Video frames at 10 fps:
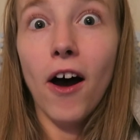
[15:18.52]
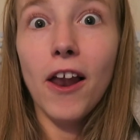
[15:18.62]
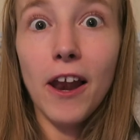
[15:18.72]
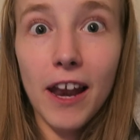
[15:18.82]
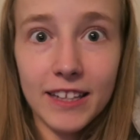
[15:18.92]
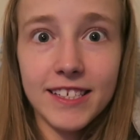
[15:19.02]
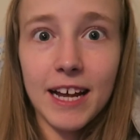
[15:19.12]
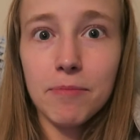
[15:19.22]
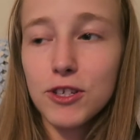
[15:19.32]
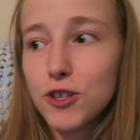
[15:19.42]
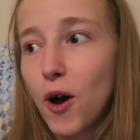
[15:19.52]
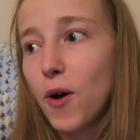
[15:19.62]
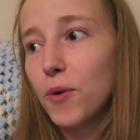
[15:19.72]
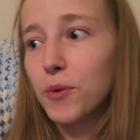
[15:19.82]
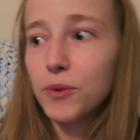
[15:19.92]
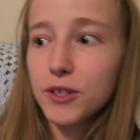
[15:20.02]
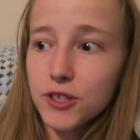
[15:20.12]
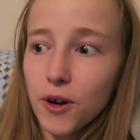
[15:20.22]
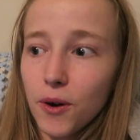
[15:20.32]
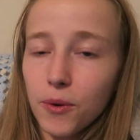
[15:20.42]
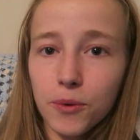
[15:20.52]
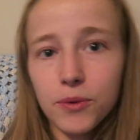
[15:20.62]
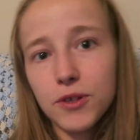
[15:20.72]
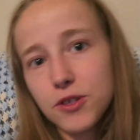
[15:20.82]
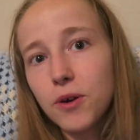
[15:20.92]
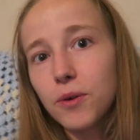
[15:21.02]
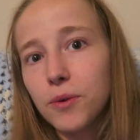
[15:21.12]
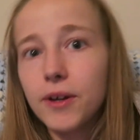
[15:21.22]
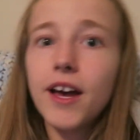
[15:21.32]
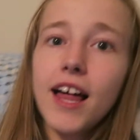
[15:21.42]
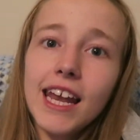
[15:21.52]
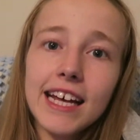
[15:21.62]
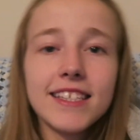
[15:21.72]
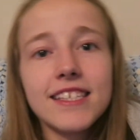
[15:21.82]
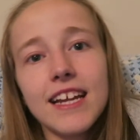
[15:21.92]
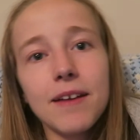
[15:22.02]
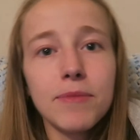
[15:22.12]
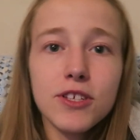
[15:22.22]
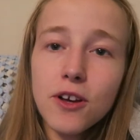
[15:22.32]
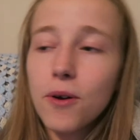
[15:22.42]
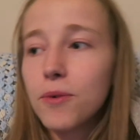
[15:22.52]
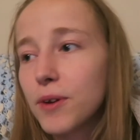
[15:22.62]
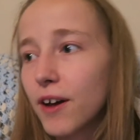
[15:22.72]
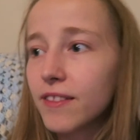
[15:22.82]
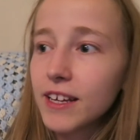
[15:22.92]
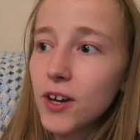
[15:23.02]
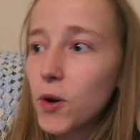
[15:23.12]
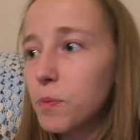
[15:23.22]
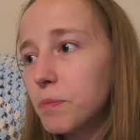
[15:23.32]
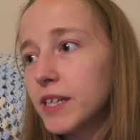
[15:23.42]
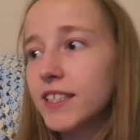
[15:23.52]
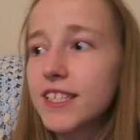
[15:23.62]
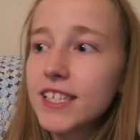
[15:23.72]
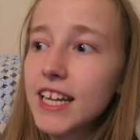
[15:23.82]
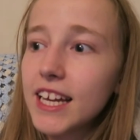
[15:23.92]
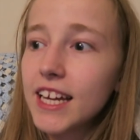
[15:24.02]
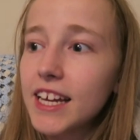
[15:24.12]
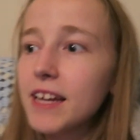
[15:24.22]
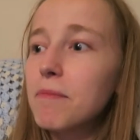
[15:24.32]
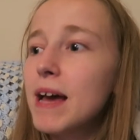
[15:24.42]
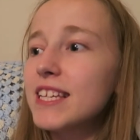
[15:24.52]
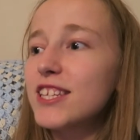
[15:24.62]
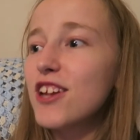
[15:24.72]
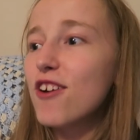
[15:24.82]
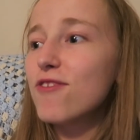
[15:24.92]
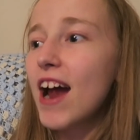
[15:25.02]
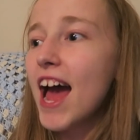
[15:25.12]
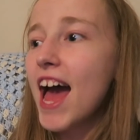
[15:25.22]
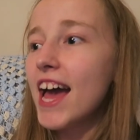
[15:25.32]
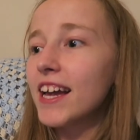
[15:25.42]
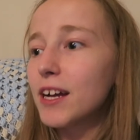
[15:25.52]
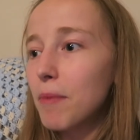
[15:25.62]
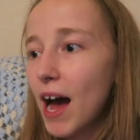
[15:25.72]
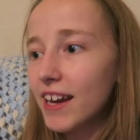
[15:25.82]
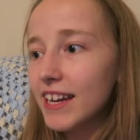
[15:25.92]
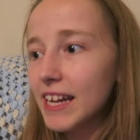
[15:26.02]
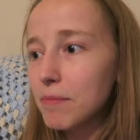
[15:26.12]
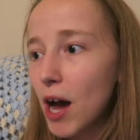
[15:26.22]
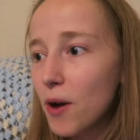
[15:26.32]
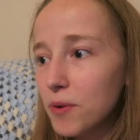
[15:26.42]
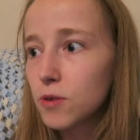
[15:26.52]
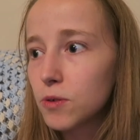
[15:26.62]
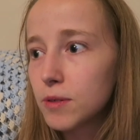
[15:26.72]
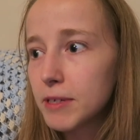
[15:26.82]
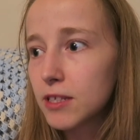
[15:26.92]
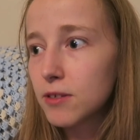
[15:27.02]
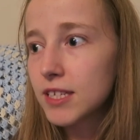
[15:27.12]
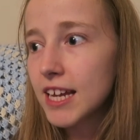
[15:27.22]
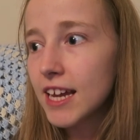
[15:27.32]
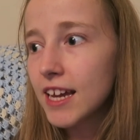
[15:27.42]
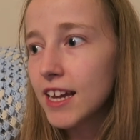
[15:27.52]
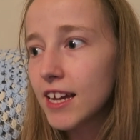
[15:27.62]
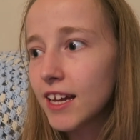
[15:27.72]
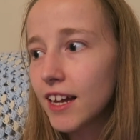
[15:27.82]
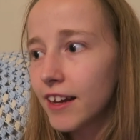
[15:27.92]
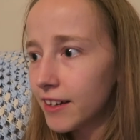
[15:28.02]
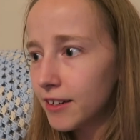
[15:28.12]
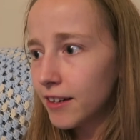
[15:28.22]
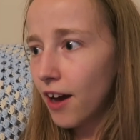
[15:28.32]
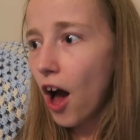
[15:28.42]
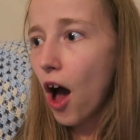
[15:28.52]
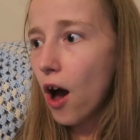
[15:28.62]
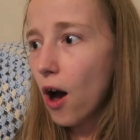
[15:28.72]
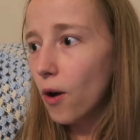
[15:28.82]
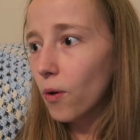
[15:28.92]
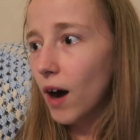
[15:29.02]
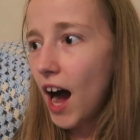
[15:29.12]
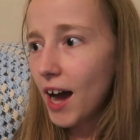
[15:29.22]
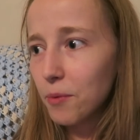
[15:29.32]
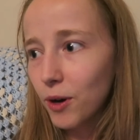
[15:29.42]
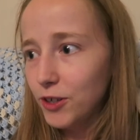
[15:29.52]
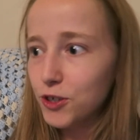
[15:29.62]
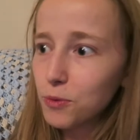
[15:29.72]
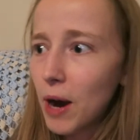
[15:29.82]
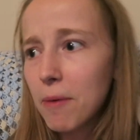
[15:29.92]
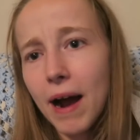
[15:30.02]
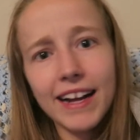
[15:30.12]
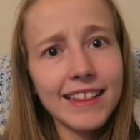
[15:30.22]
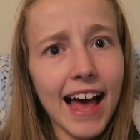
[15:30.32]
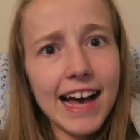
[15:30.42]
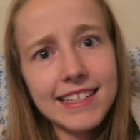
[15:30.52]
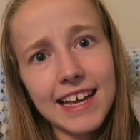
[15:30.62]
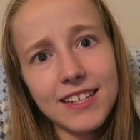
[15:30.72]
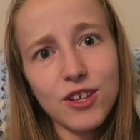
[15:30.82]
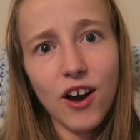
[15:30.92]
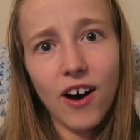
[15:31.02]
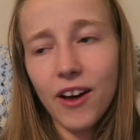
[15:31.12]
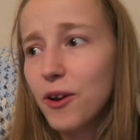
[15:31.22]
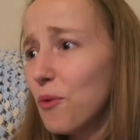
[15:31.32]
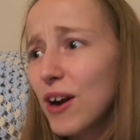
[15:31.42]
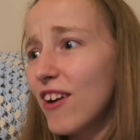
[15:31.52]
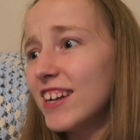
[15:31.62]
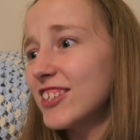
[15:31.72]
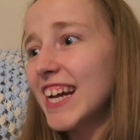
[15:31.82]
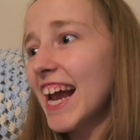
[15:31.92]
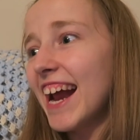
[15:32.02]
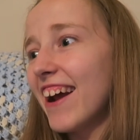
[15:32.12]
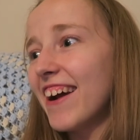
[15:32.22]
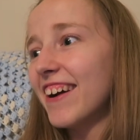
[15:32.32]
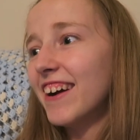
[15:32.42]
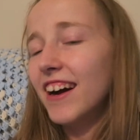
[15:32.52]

Let's name the zone, the zone, the zone. Let's name the zone on the open sea. Mr. Ray, come on Nemo, you need to see. Oh, I wonder where my class has gone. We're under here.